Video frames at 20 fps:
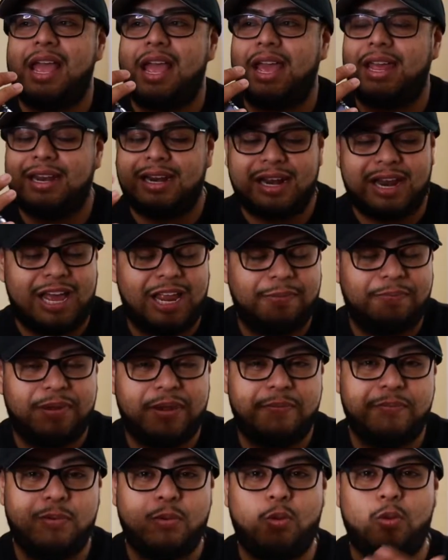and a lot of
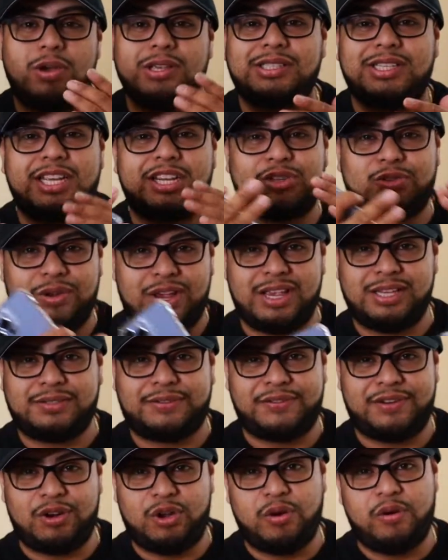people, once they
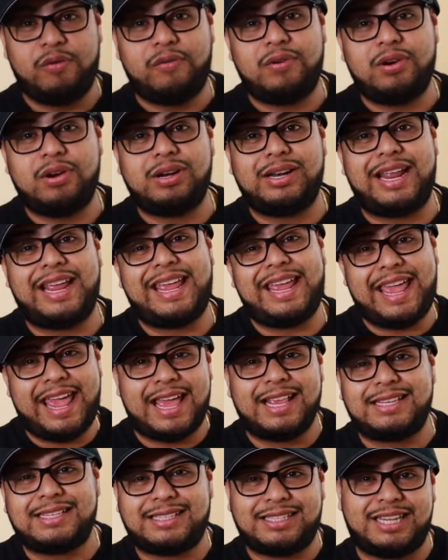transfer it over, they
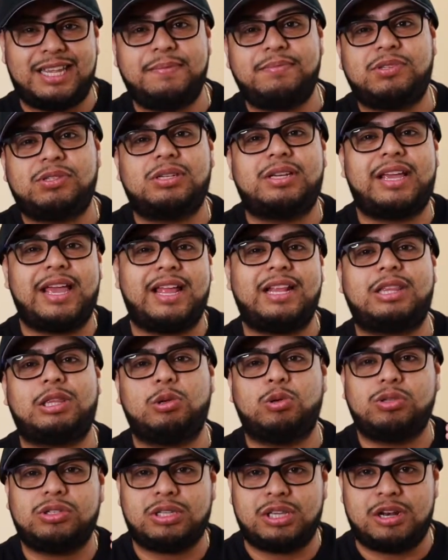can't seem to get
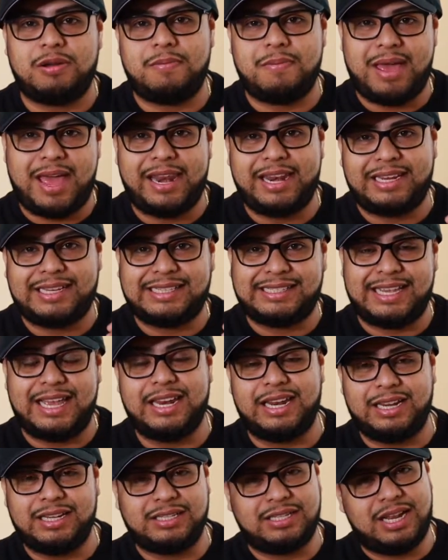those cinematic
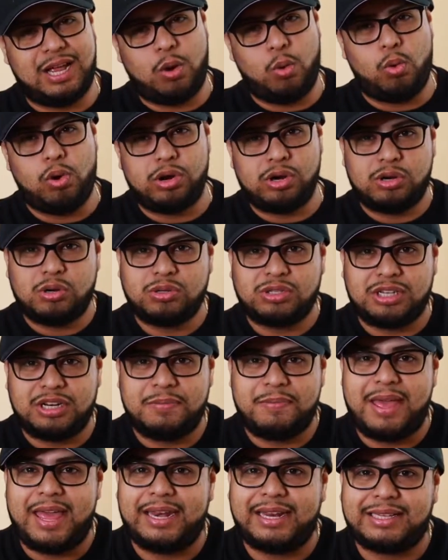settings. Now, what are those
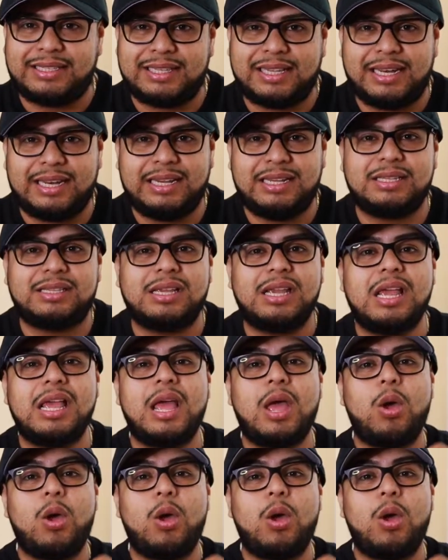cinematic settings?